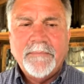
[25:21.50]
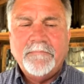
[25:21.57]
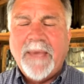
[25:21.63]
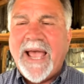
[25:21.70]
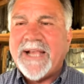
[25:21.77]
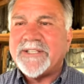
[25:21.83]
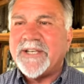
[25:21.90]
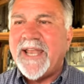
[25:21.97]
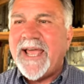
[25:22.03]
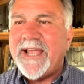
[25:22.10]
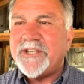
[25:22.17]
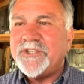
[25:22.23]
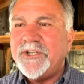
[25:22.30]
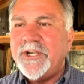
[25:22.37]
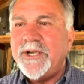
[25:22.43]
Max
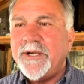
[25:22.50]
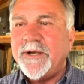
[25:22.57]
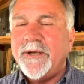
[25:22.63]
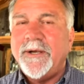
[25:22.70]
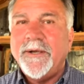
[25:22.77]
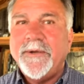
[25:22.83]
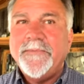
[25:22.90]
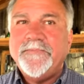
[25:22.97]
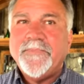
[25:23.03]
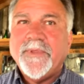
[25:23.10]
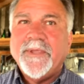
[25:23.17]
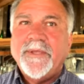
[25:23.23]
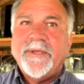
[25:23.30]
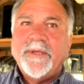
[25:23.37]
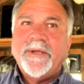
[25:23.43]
last year,
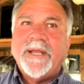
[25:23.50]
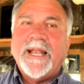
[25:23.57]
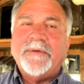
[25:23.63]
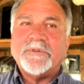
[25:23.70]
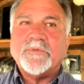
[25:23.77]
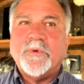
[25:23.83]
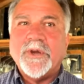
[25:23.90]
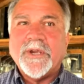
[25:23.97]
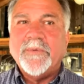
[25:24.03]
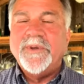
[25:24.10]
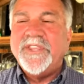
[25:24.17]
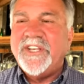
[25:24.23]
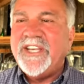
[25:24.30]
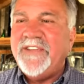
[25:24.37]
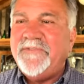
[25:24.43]
and I was working
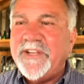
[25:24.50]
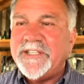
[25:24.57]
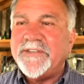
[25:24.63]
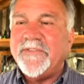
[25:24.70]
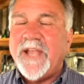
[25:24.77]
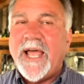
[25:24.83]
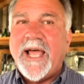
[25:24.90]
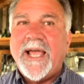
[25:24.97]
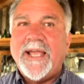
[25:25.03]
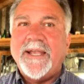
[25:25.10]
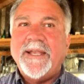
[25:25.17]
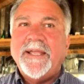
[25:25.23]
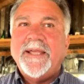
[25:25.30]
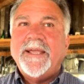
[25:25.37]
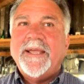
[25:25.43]
with the defensive
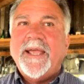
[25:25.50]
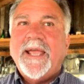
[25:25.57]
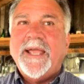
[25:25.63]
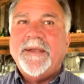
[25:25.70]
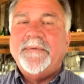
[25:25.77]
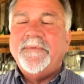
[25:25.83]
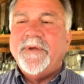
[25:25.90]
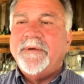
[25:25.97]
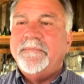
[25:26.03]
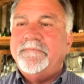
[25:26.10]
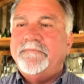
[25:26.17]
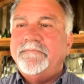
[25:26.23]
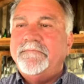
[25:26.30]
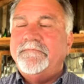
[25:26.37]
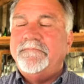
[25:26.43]
line, and
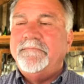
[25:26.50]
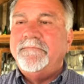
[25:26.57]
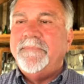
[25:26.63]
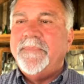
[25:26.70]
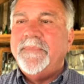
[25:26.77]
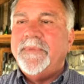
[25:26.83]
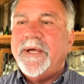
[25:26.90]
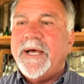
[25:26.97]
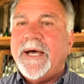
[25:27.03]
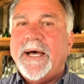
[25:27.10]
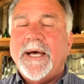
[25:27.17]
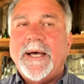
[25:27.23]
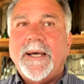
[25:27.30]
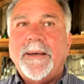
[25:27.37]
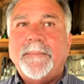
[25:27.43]

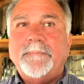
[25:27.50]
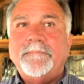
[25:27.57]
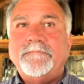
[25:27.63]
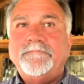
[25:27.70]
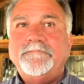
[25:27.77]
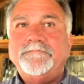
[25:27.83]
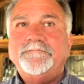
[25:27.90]
um,